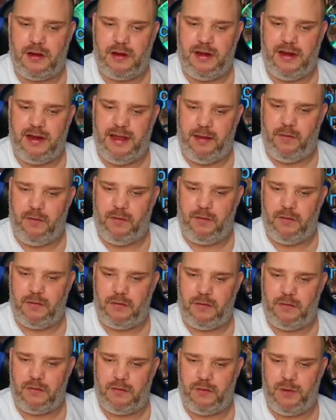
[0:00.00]
Now,
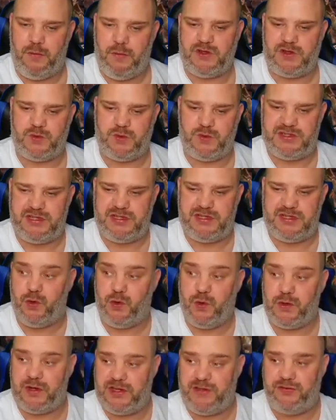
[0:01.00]
we might as well sit and
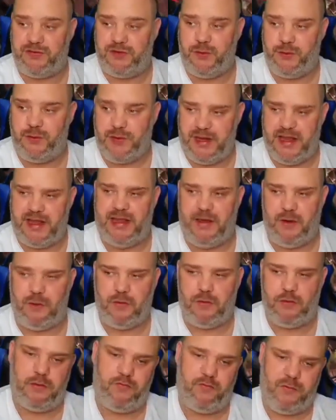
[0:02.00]
talk this through
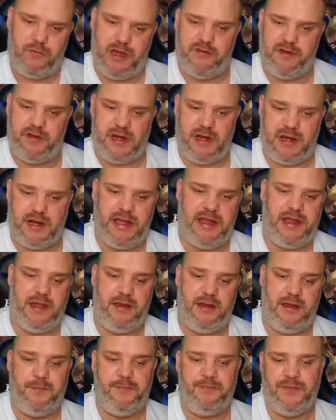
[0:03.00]
now rather than
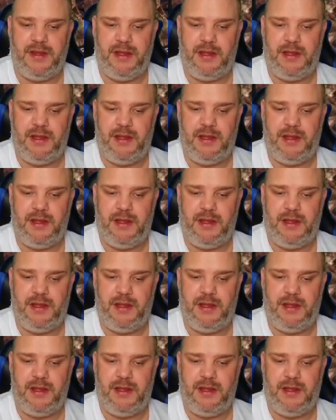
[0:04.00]
later.